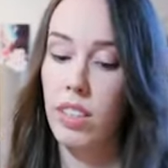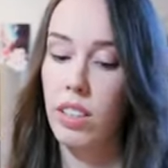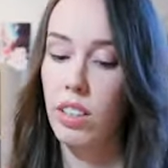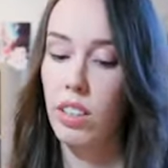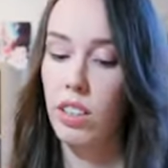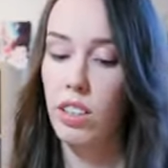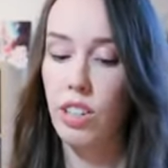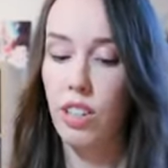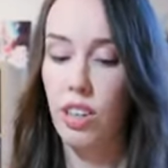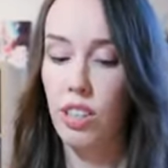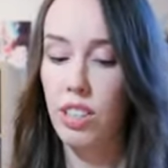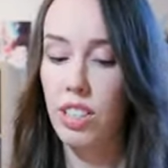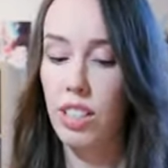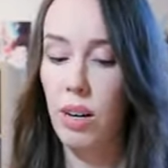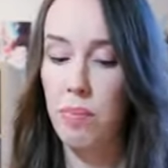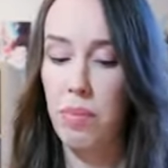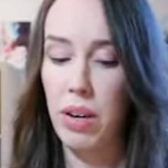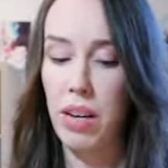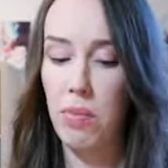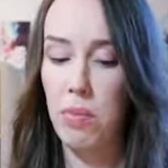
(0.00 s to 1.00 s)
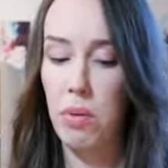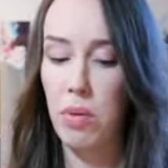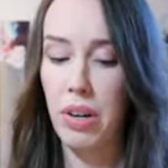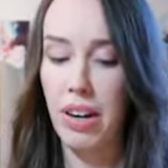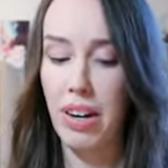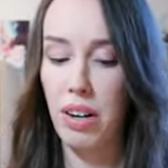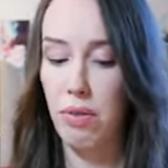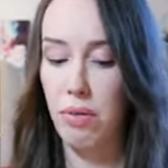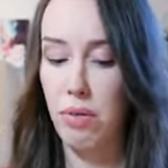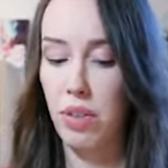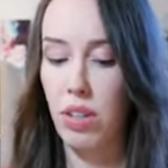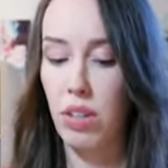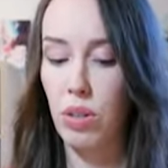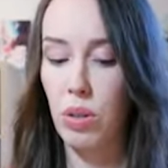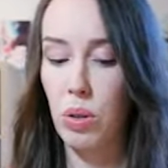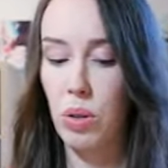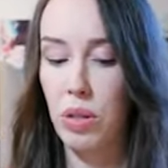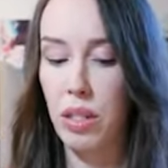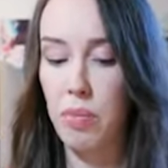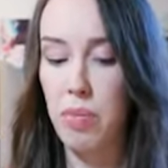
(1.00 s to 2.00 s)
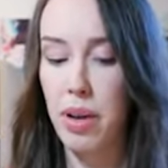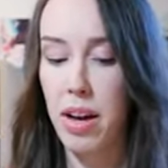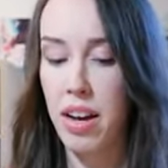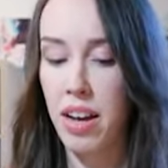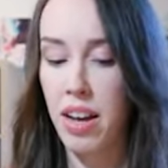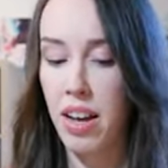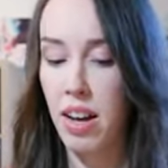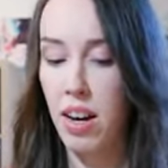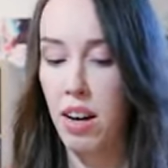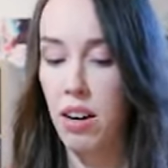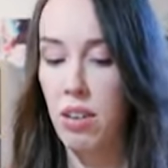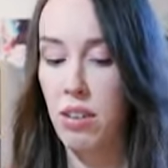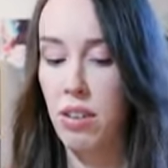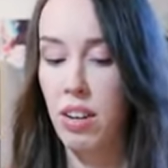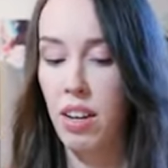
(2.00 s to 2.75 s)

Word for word: You know, some people have talked about how